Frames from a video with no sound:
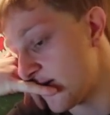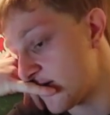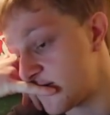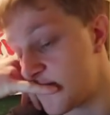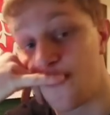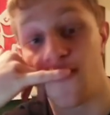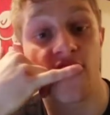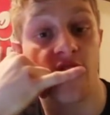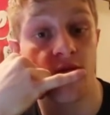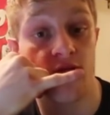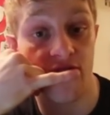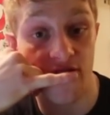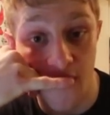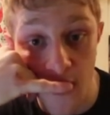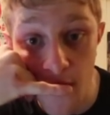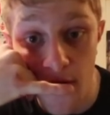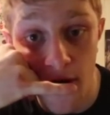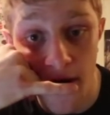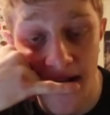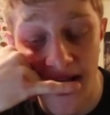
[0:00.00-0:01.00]
Let's do some
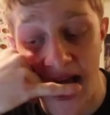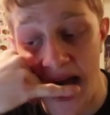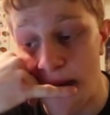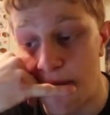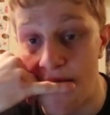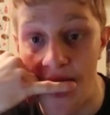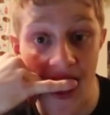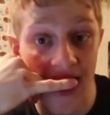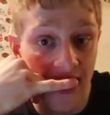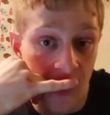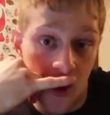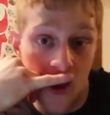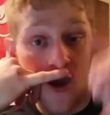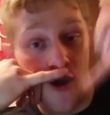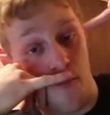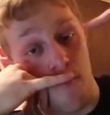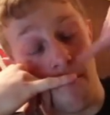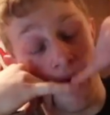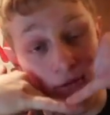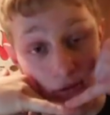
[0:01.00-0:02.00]
scootering. I'm like,
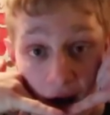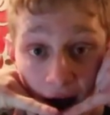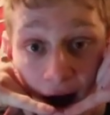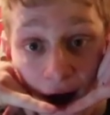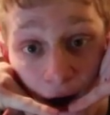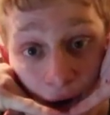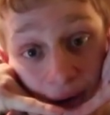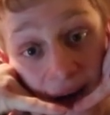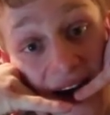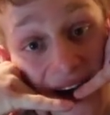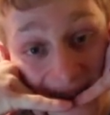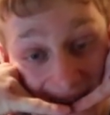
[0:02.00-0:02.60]
bro,